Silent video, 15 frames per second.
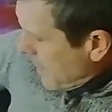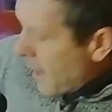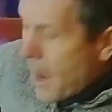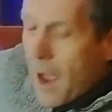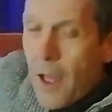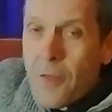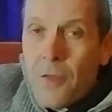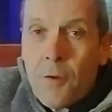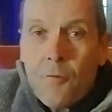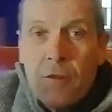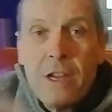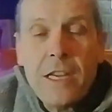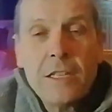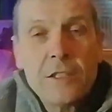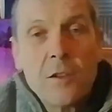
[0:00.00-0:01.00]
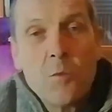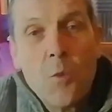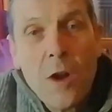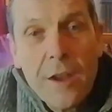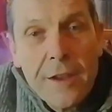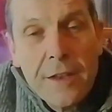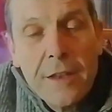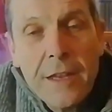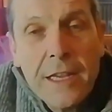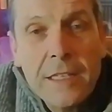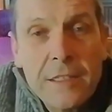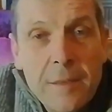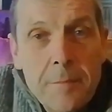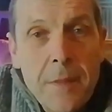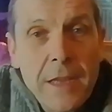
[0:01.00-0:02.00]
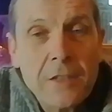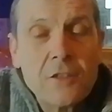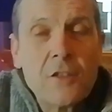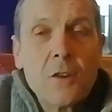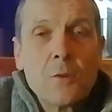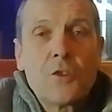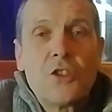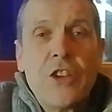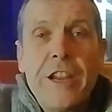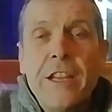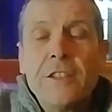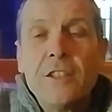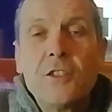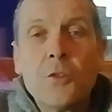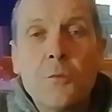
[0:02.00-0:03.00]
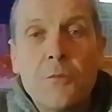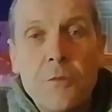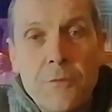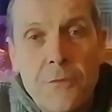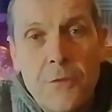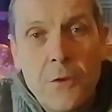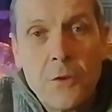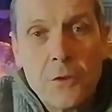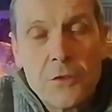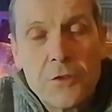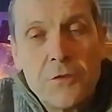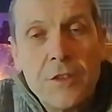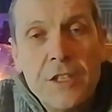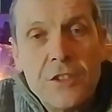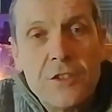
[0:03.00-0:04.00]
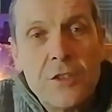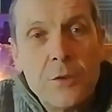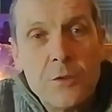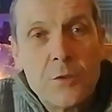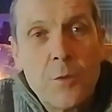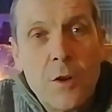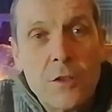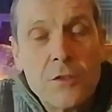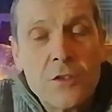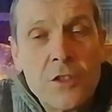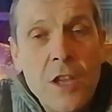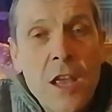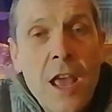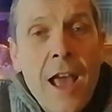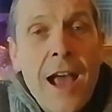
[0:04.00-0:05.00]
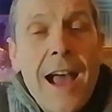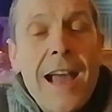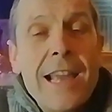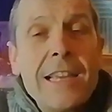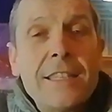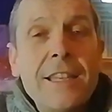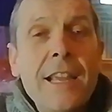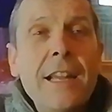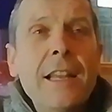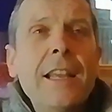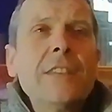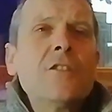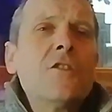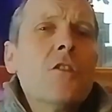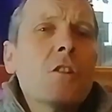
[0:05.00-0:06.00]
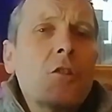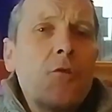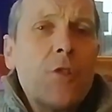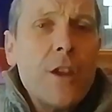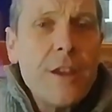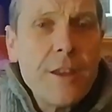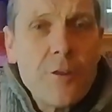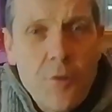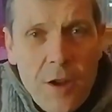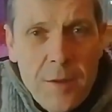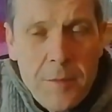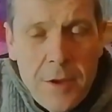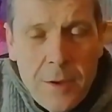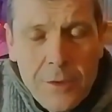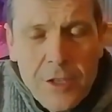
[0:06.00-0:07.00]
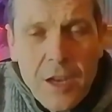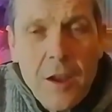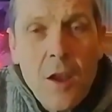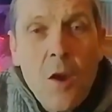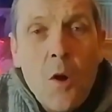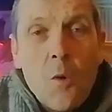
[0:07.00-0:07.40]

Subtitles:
And the reason why you need to mix those changes up from 4s, 3s, 2s, 1s, ideally it's not creating great music.